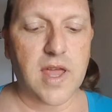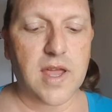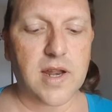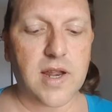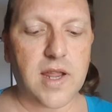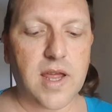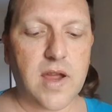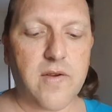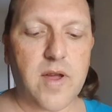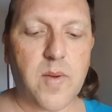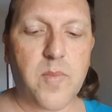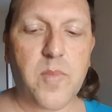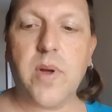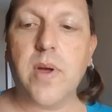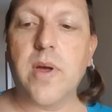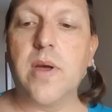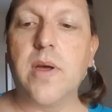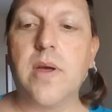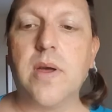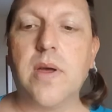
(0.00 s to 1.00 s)
clear up
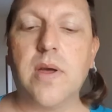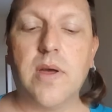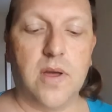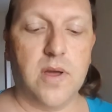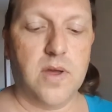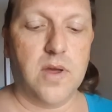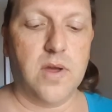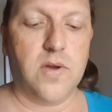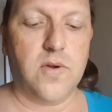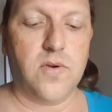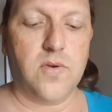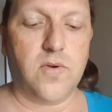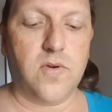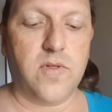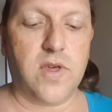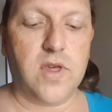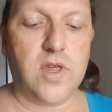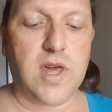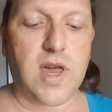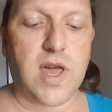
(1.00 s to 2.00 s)
all
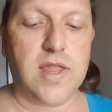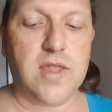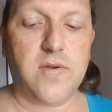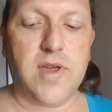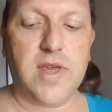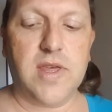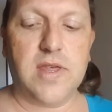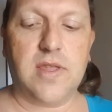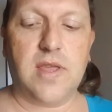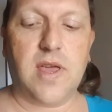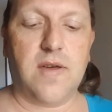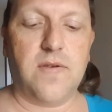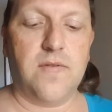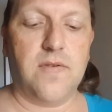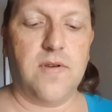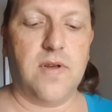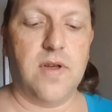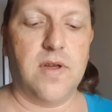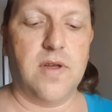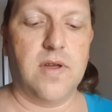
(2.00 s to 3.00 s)
the shadowy stuff.